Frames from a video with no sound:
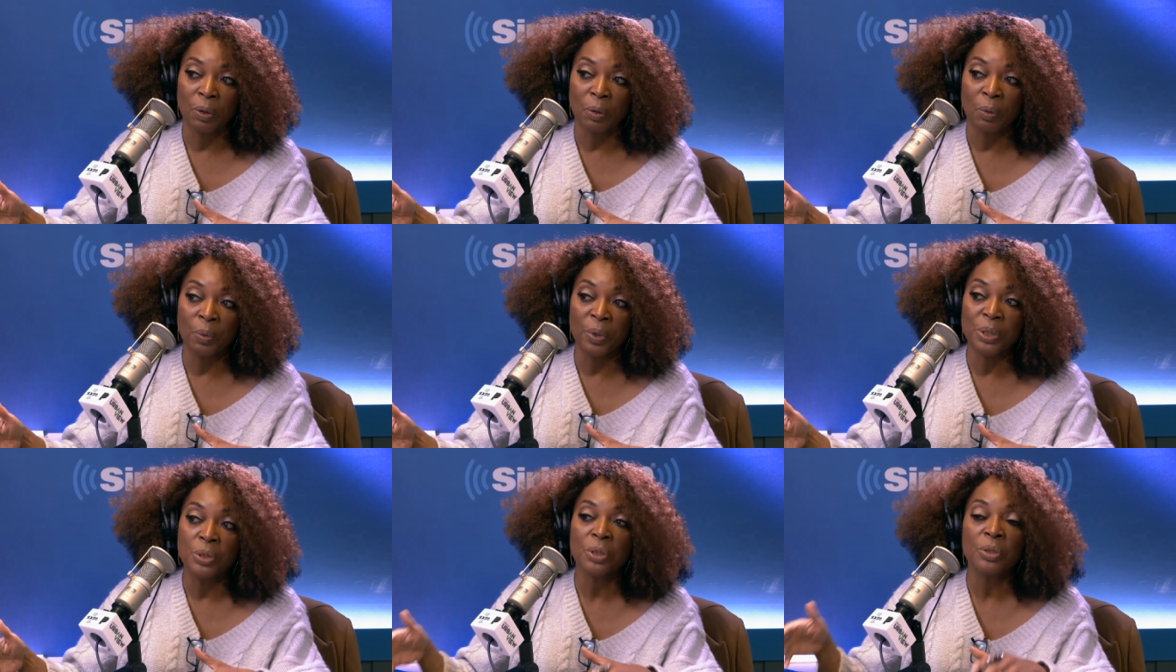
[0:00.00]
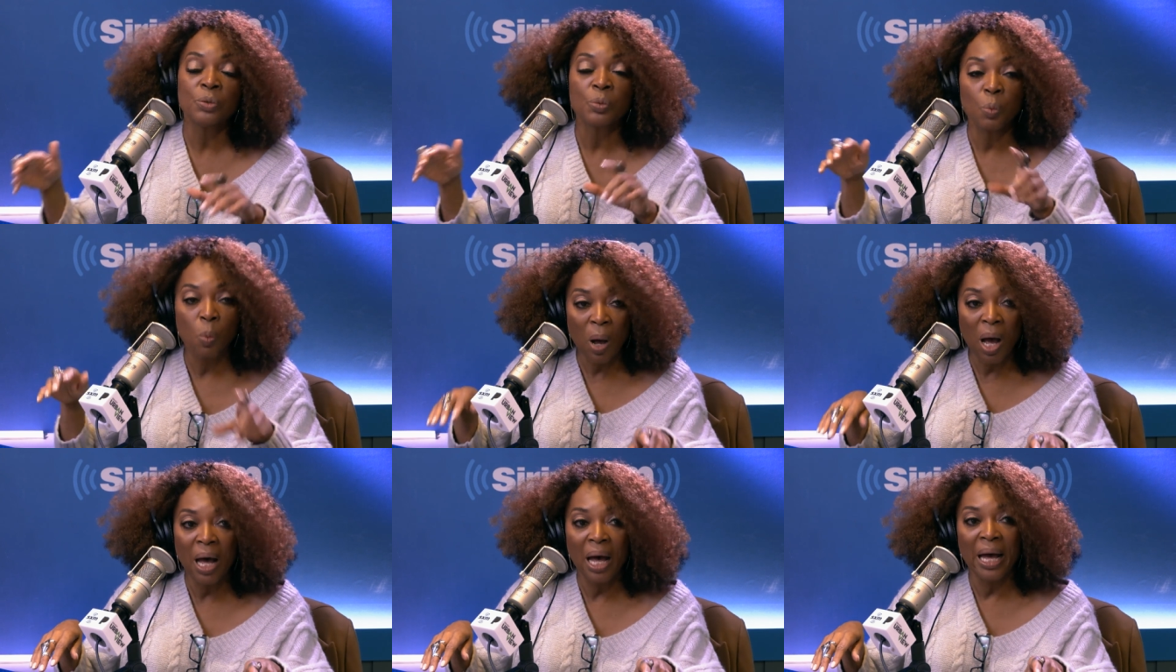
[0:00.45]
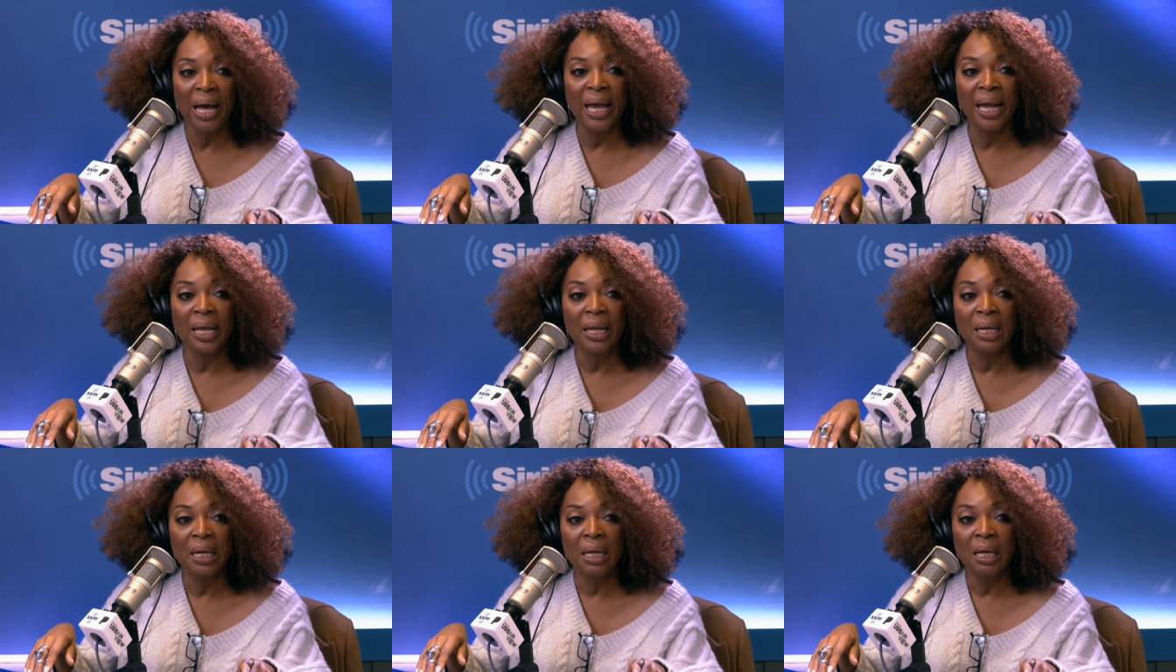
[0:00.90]
which is
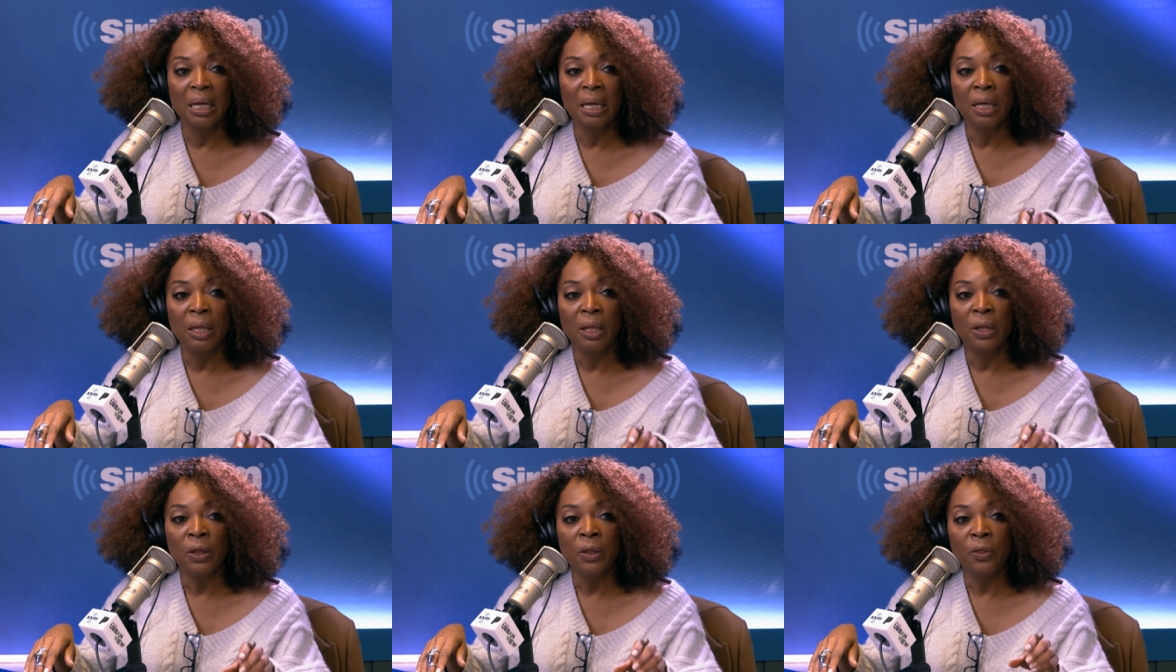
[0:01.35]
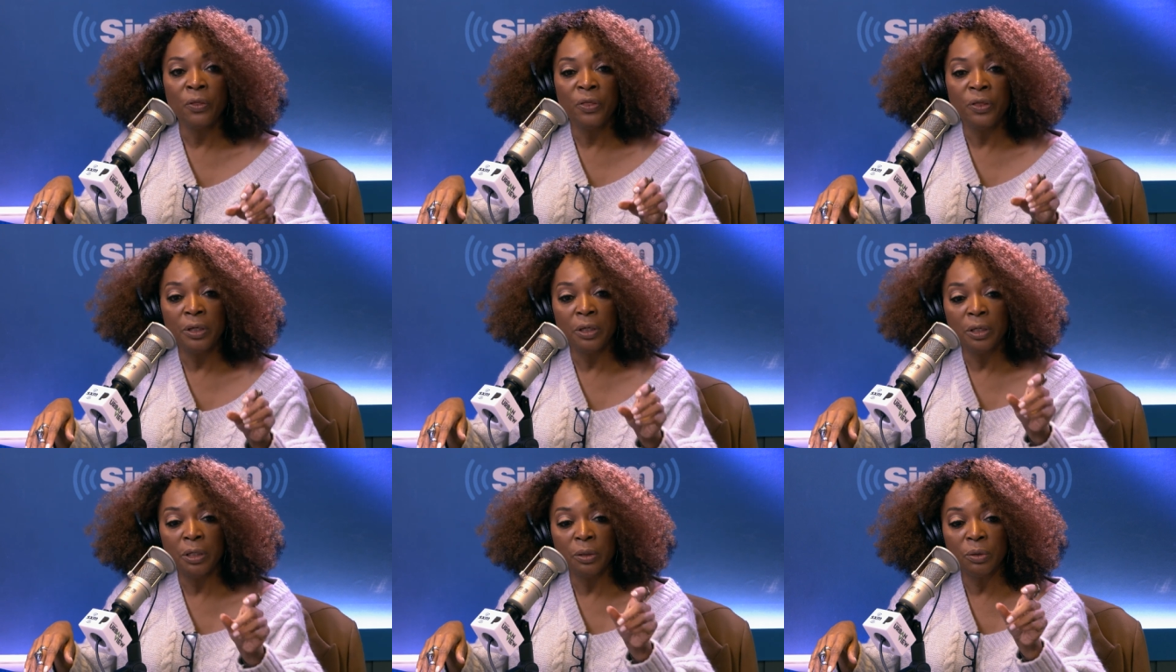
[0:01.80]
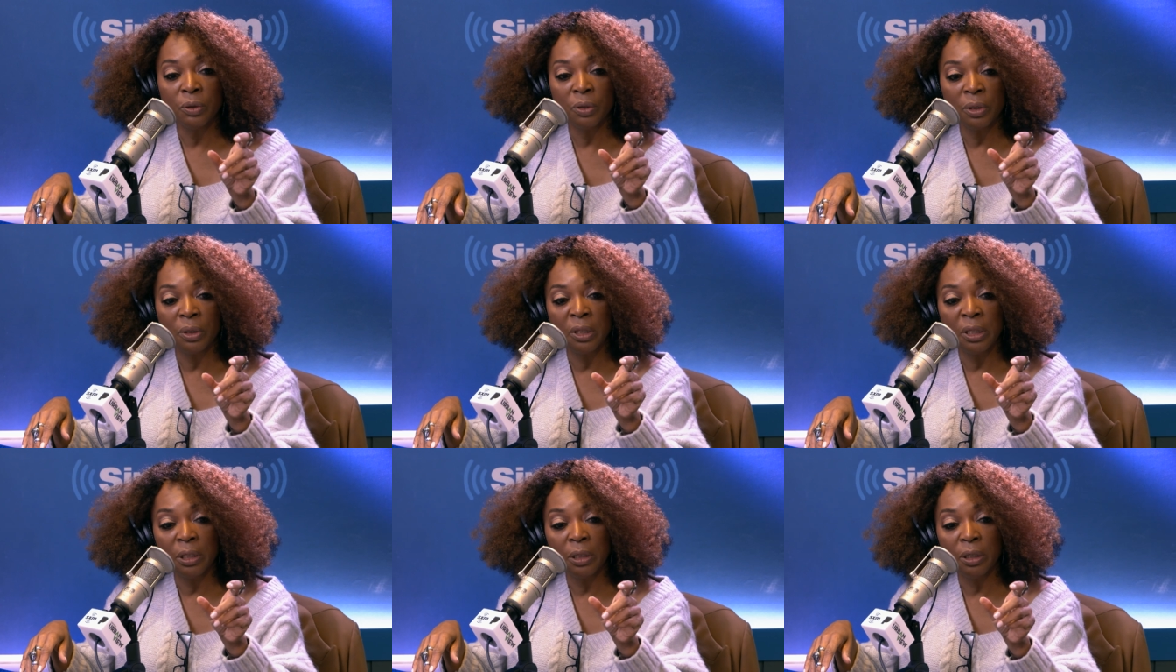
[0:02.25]
why
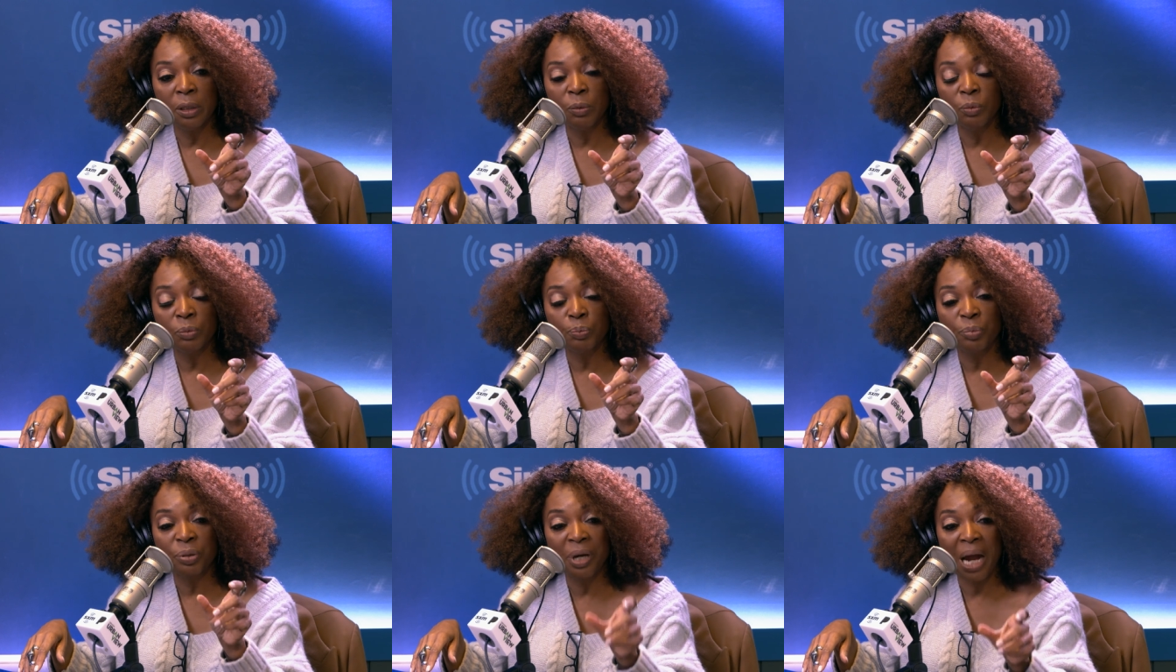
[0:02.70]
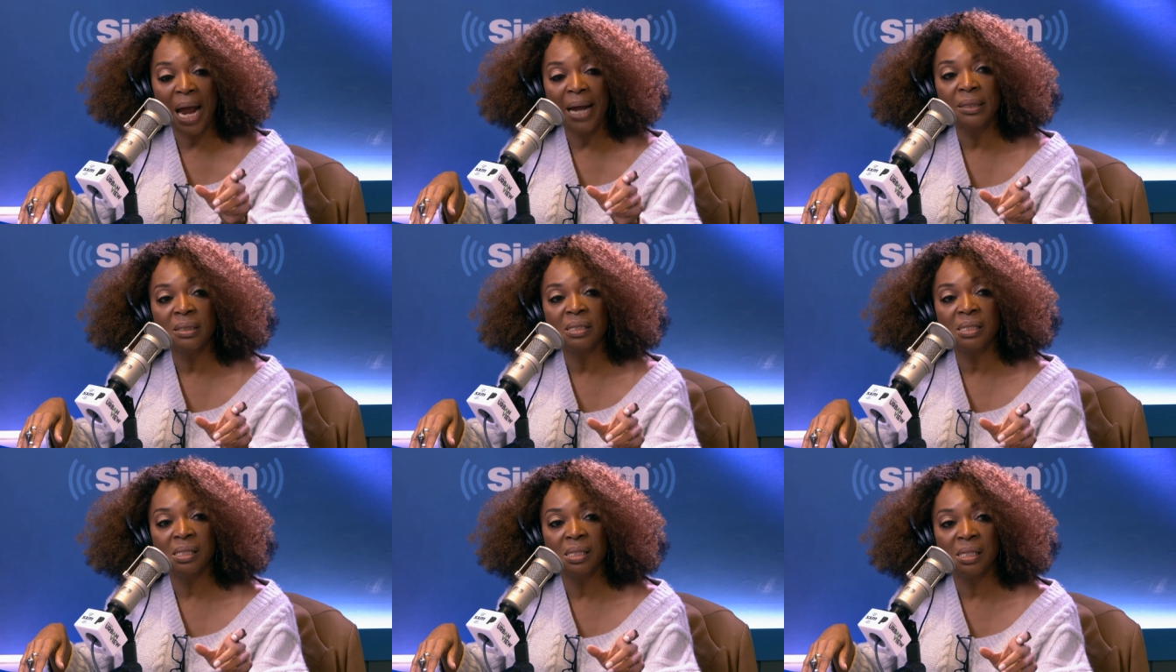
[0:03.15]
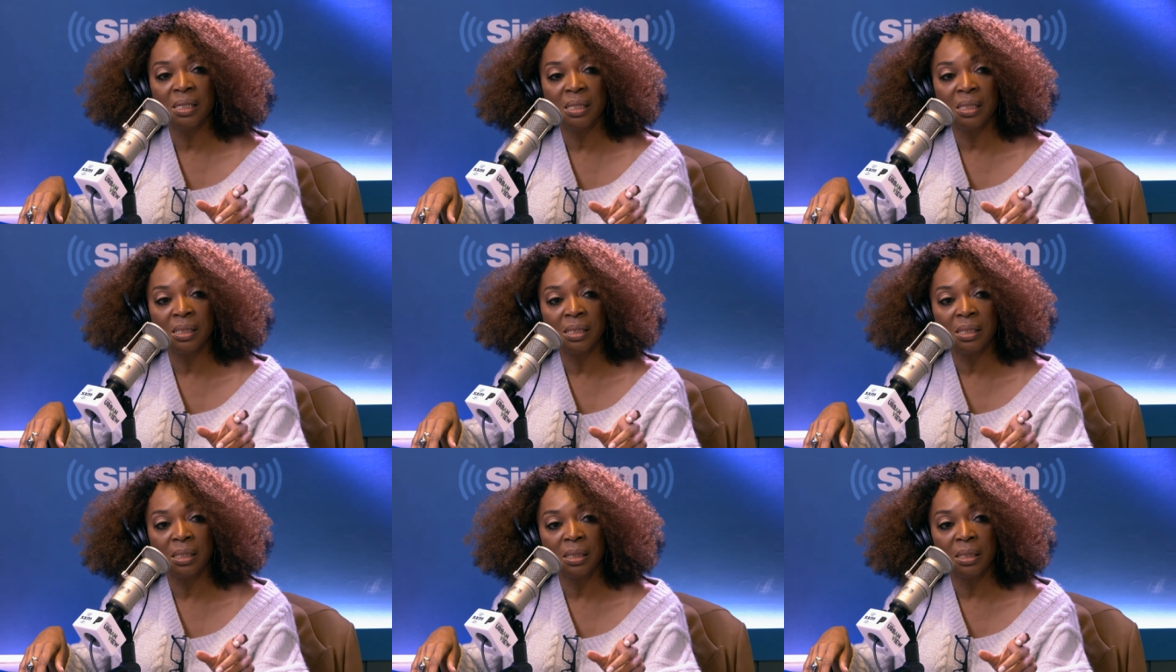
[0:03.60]
the
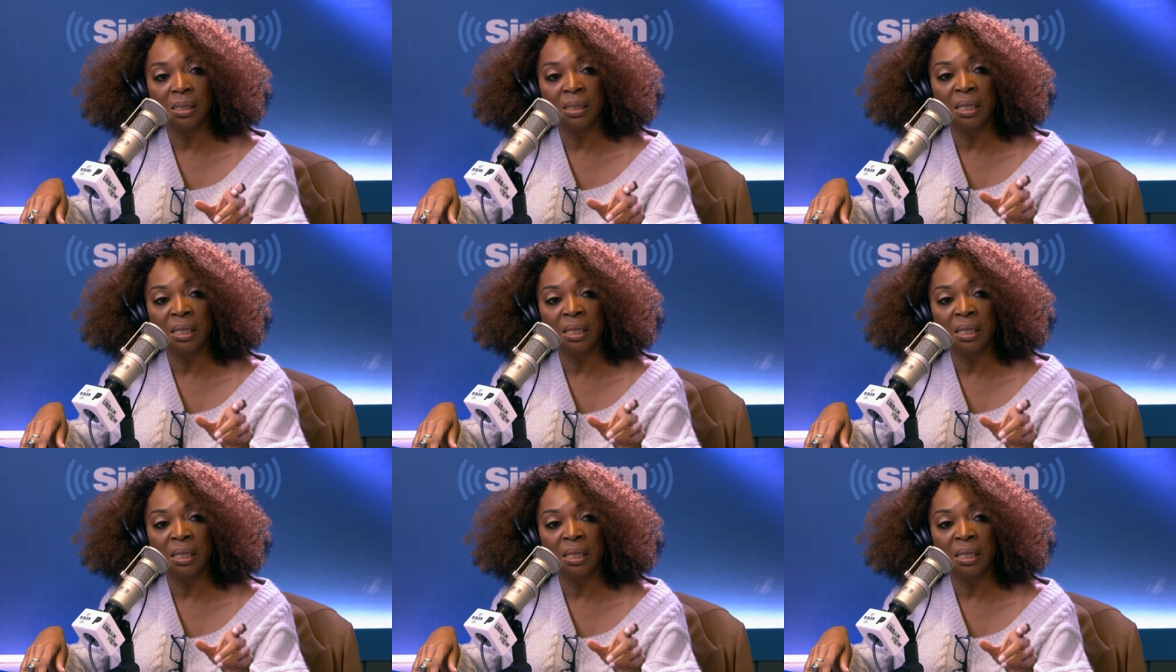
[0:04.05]
practices